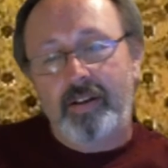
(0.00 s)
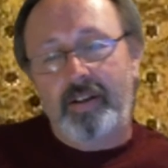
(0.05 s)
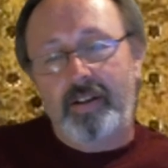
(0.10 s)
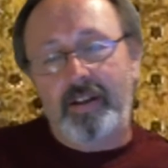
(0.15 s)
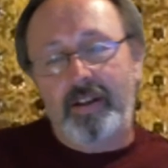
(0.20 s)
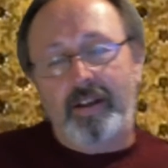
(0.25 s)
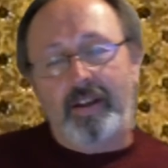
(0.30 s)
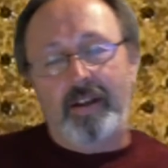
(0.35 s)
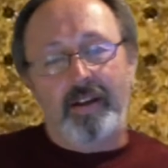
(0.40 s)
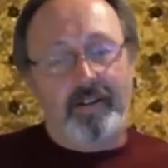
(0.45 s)

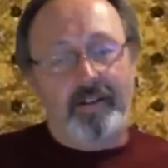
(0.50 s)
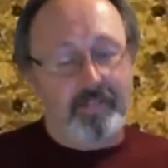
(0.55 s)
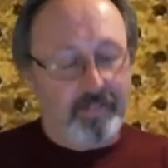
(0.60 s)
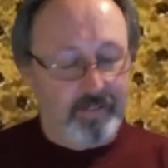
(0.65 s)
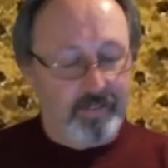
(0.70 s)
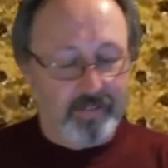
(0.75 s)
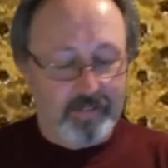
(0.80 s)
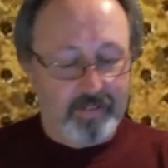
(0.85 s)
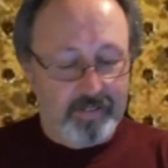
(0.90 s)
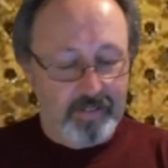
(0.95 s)
Yeah,
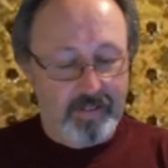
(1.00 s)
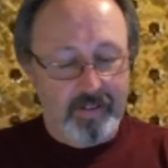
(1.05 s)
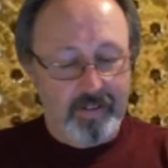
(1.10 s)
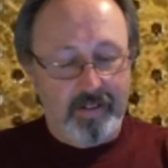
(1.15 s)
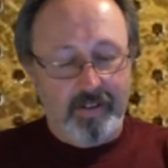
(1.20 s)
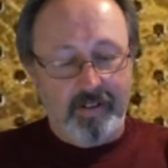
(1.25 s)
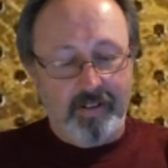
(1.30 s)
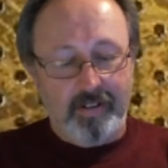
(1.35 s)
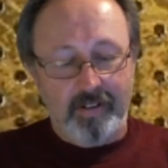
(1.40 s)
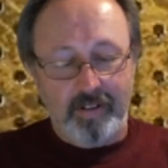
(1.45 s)

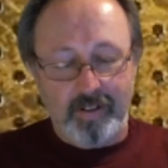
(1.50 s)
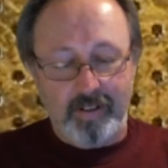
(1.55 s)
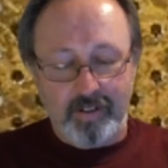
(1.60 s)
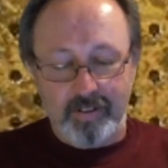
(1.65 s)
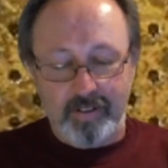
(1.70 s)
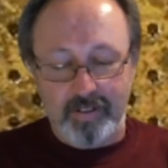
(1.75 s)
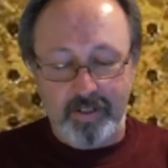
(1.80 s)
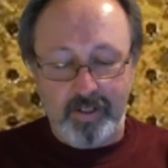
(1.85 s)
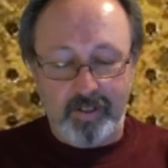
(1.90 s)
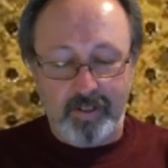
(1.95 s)

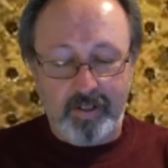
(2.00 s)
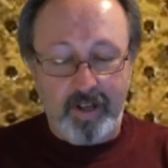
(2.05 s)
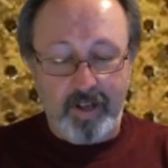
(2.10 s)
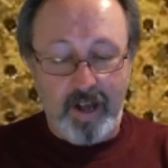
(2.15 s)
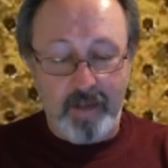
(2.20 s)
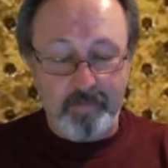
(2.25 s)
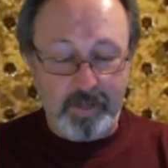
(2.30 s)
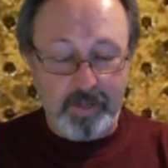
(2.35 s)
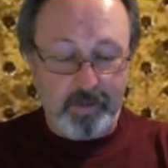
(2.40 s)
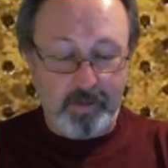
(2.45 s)
a little
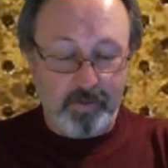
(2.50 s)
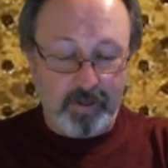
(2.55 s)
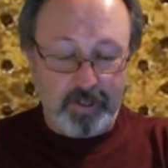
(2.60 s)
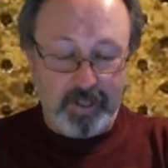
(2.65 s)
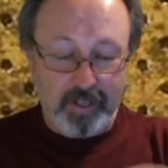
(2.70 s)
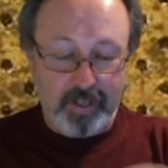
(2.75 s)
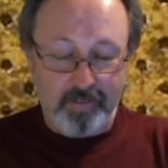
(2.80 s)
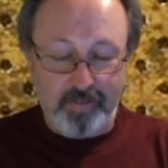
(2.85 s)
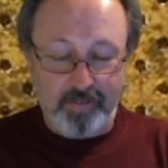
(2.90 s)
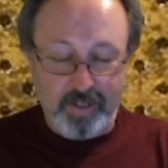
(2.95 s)
comic
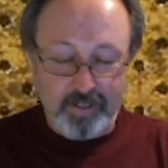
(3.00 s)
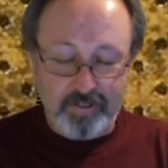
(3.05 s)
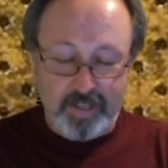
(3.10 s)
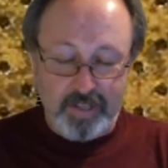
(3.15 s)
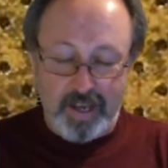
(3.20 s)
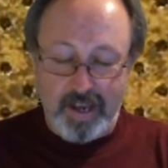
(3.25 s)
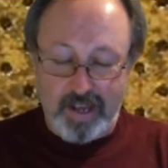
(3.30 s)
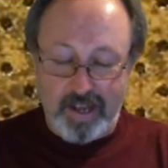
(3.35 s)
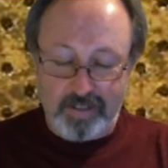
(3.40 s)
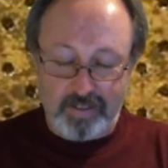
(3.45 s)
relief. Here's
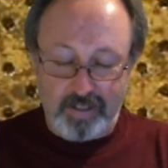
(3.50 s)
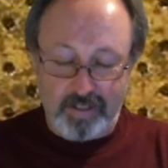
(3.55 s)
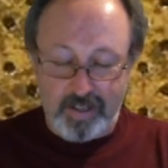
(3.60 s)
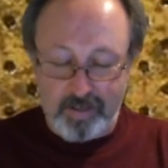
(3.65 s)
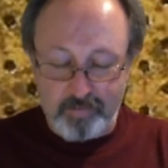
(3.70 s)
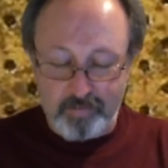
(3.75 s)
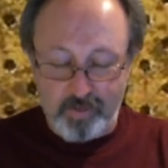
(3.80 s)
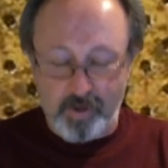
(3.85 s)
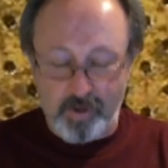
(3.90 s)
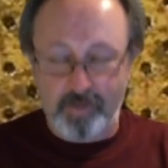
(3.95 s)
a hat that
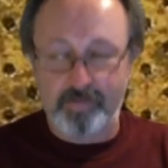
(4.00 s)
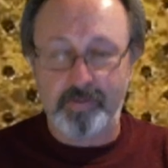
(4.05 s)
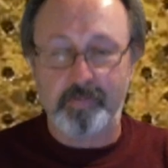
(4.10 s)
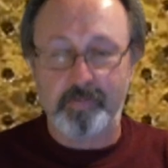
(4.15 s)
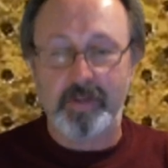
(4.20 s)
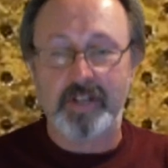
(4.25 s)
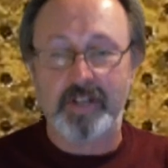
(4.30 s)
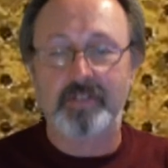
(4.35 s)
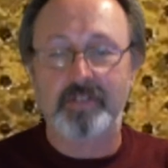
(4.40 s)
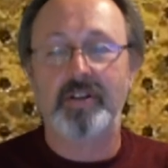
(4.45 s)
I bought for
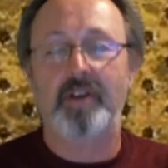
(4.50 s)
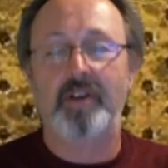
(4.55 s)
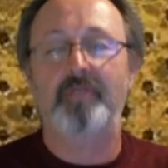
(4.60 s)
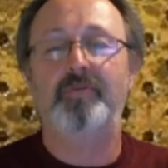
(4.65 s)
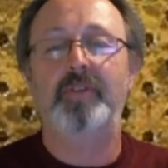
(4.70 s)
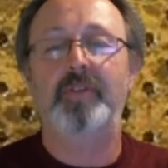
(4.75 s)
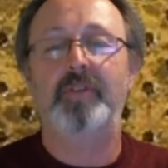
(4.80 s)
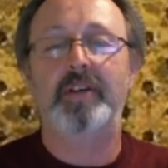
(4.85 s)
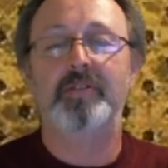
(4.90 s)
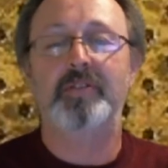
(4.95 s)

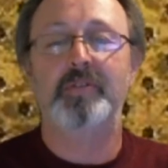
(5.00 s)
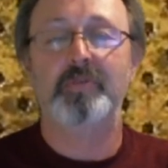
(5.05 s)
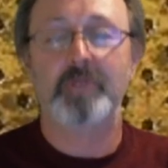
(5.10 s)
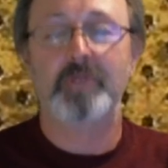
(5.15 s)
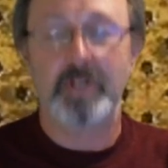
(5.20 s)
myself last